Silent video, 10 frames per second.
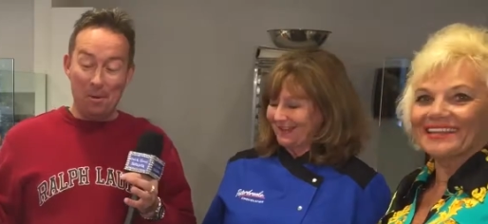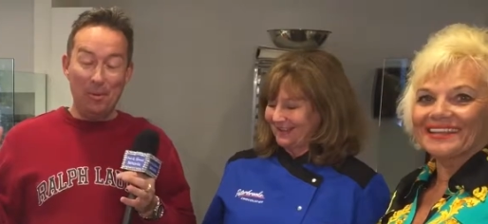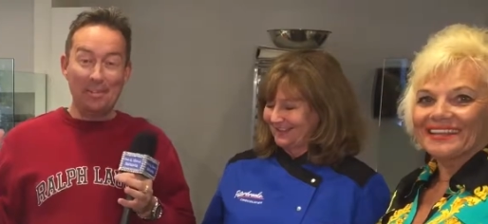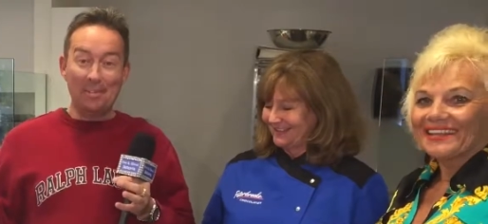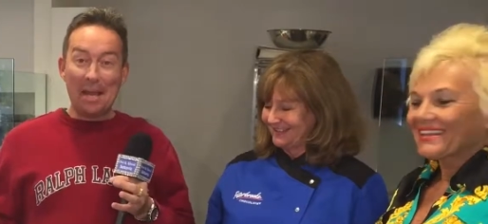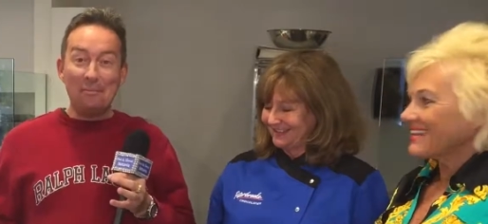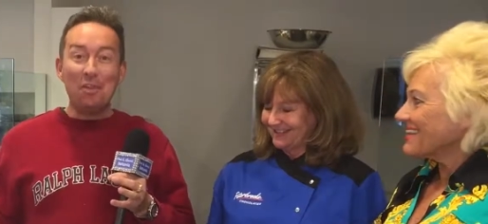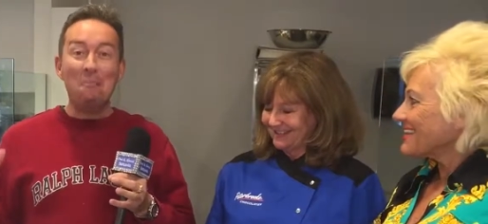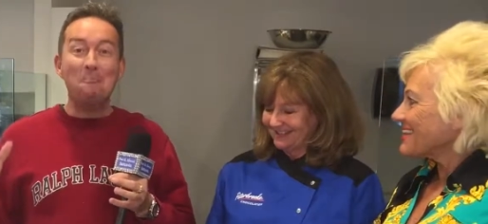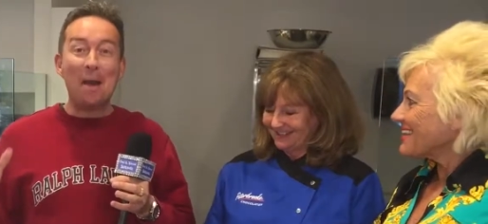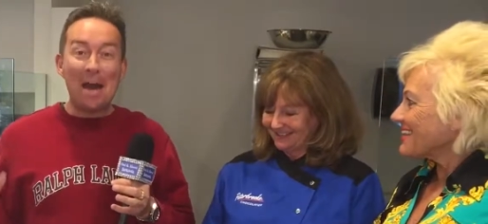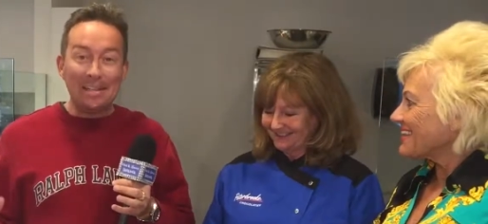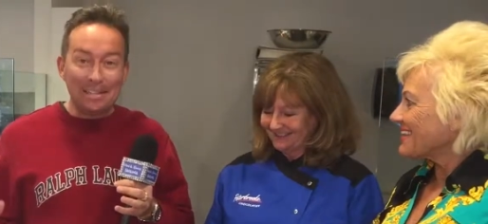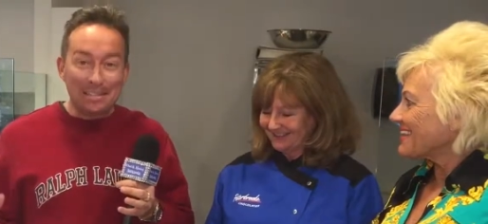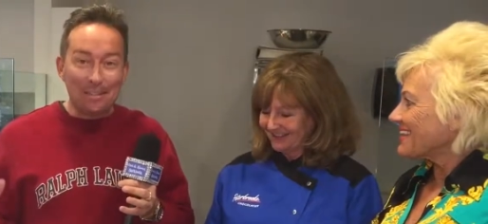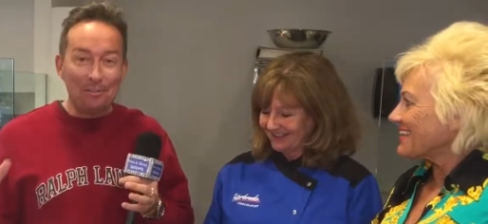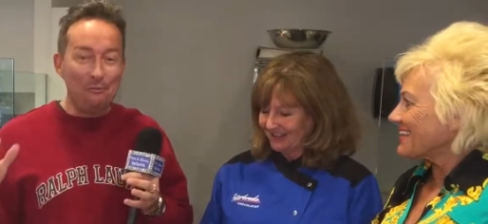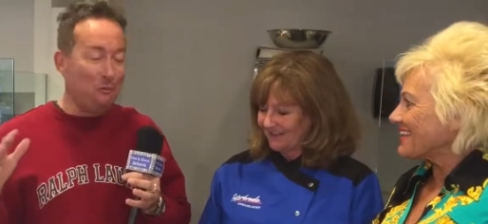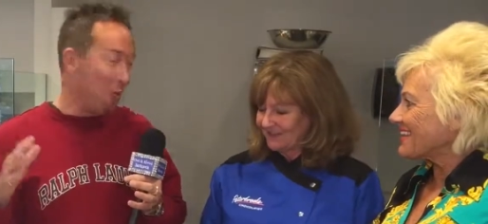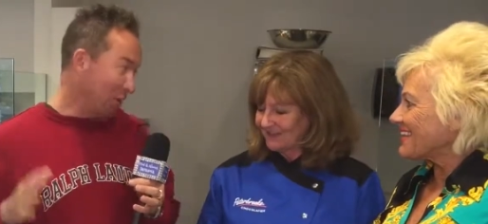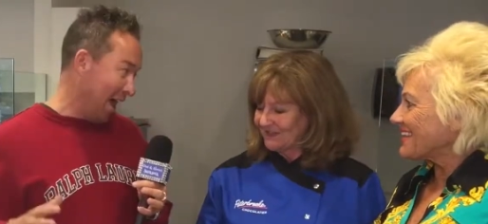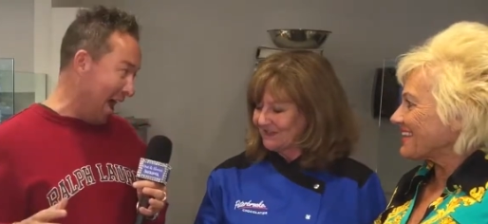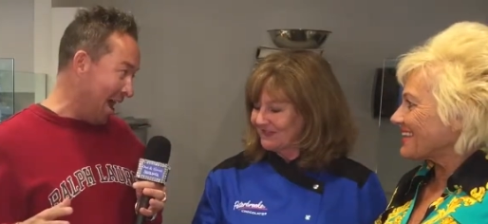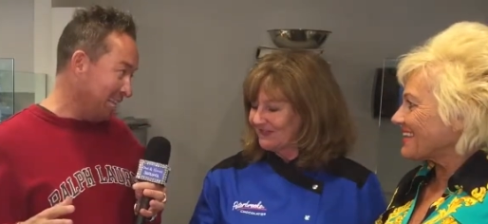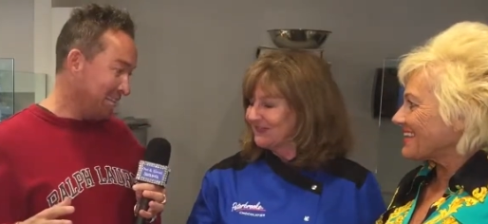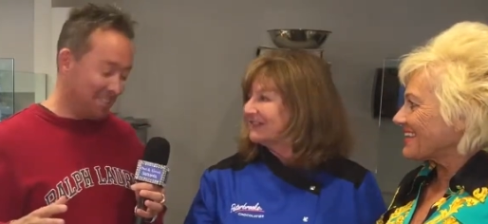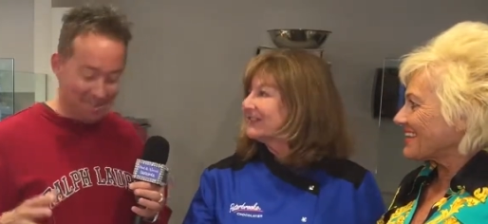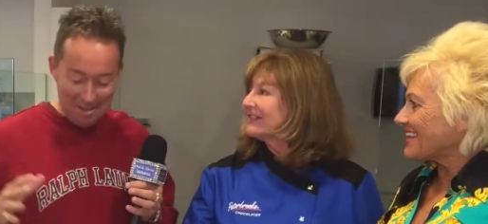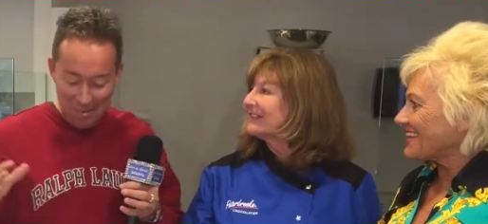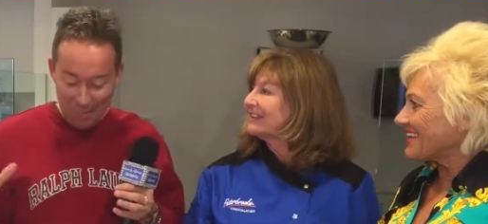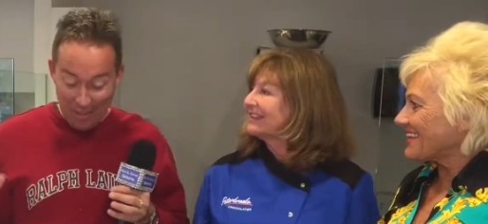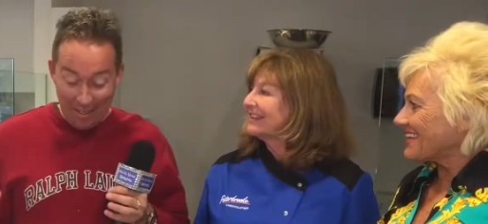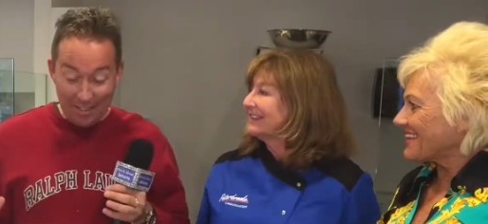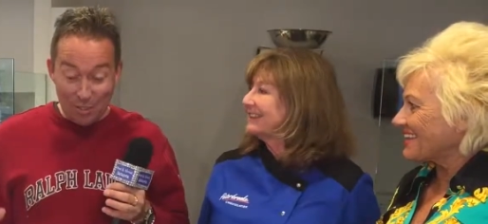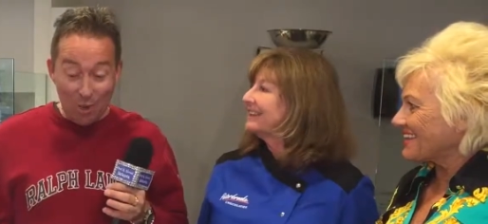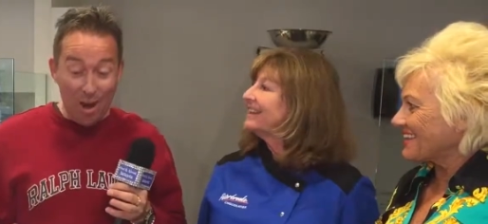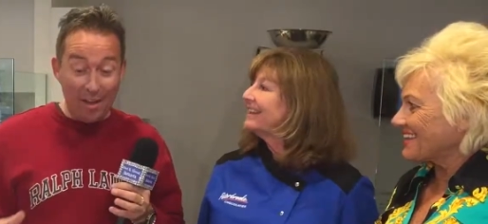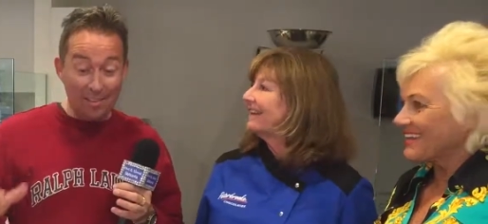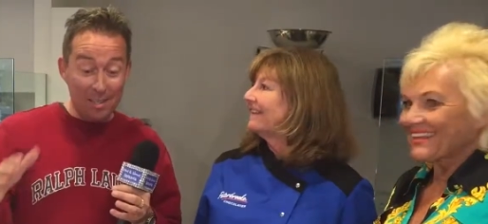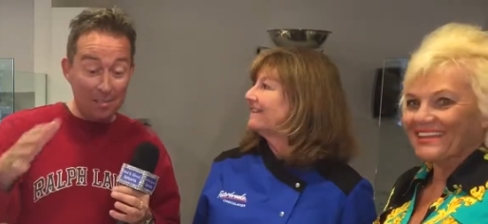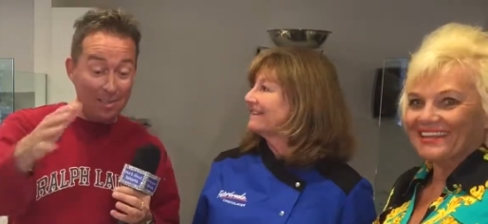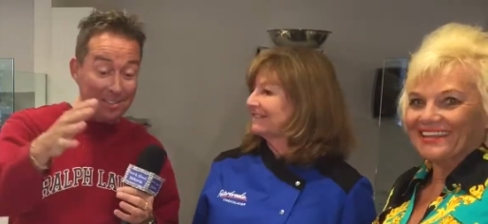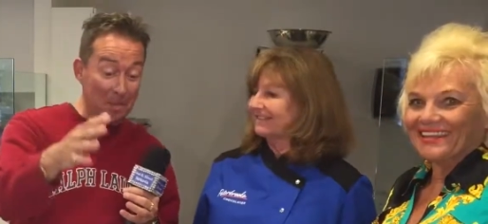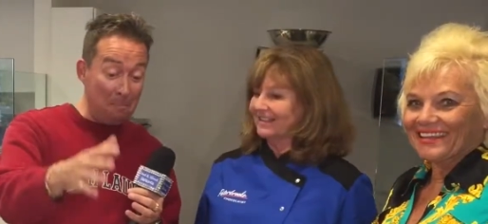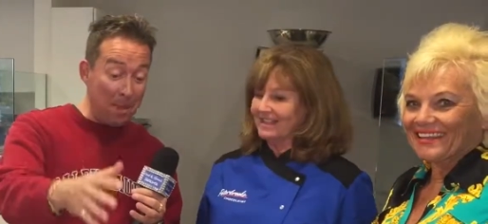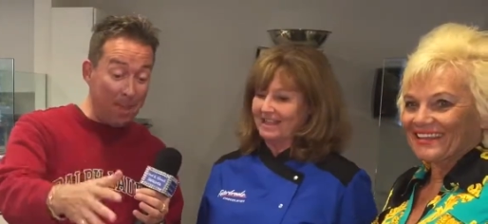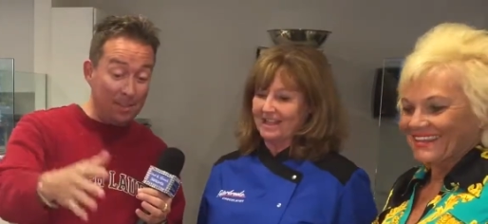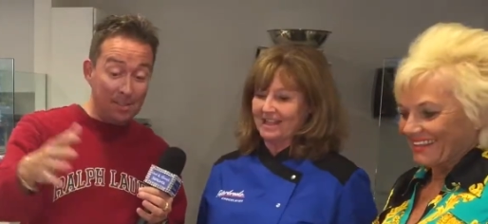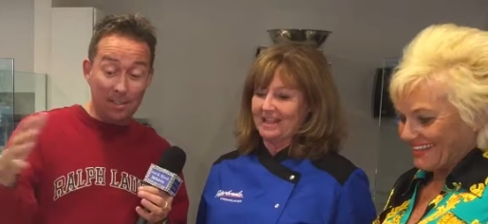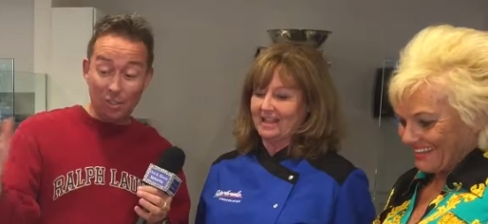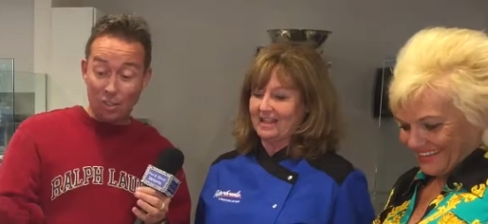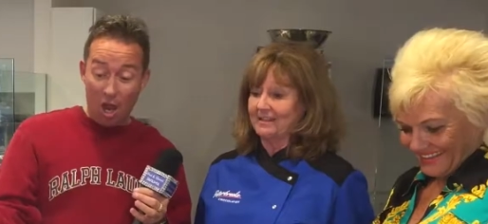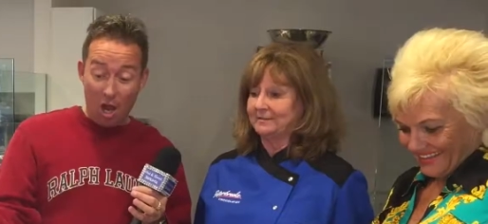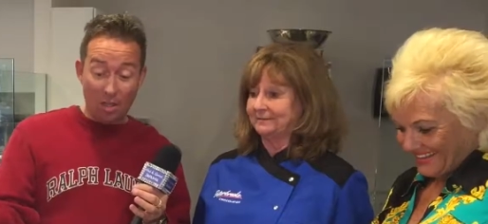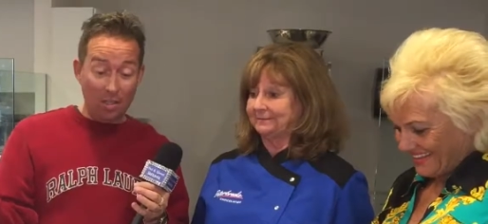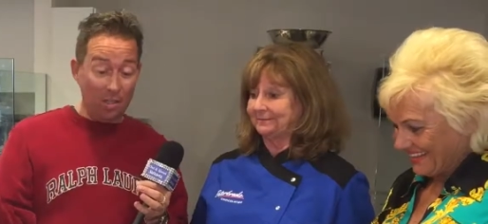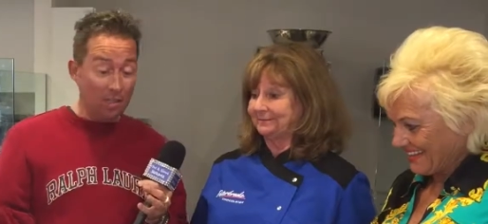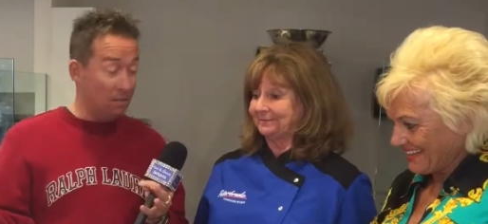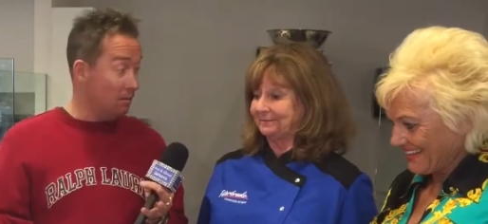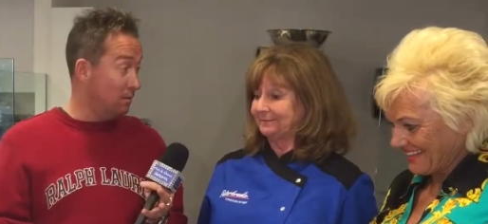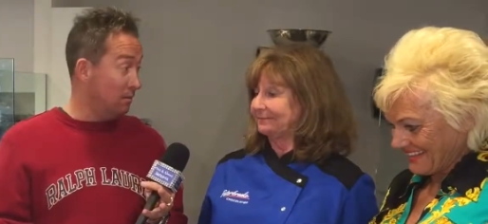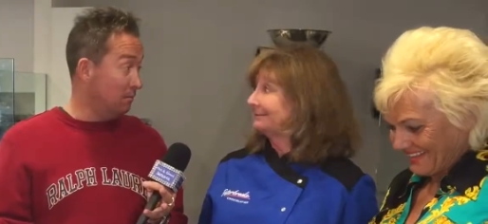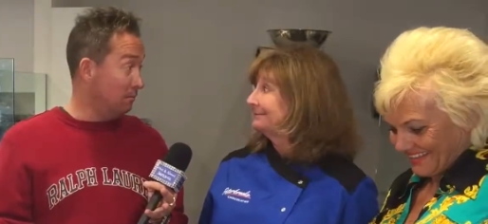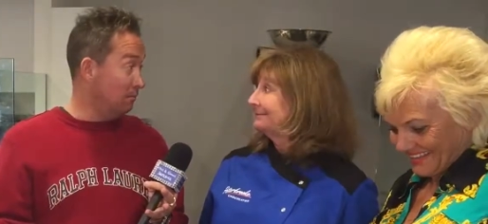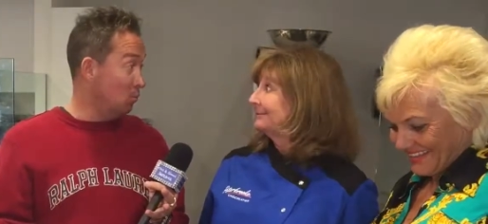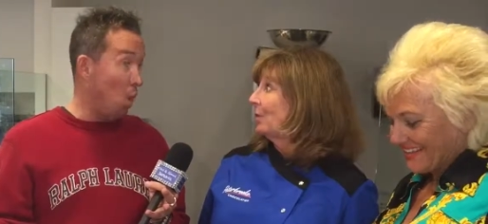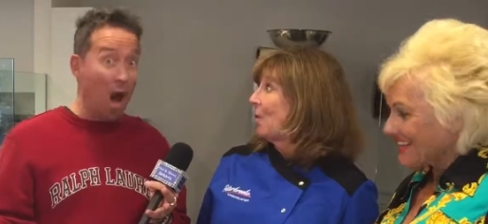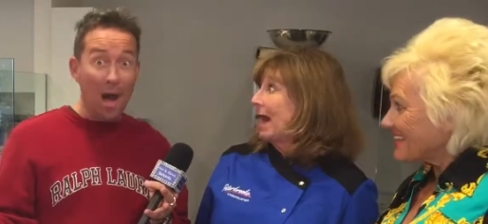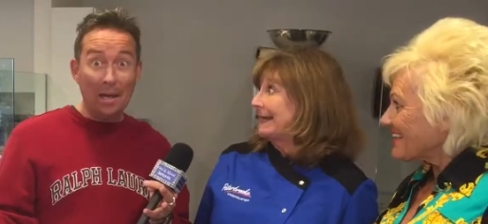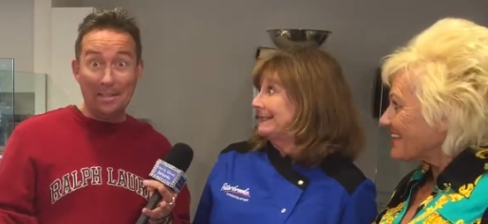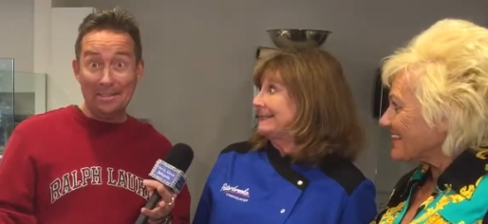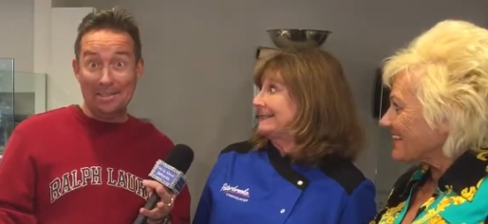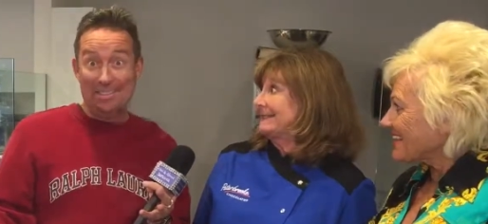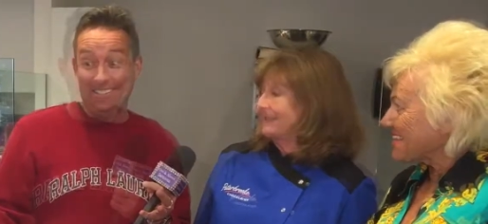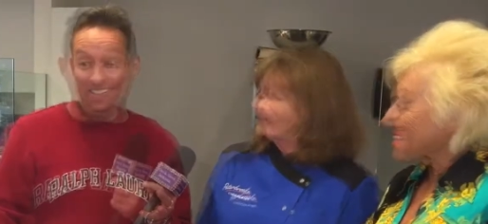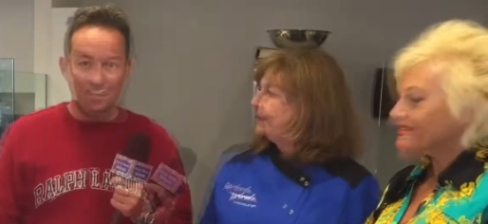Speaker 1: but we saved the best for last. We get to try some of these amazing chocolate wines. wines.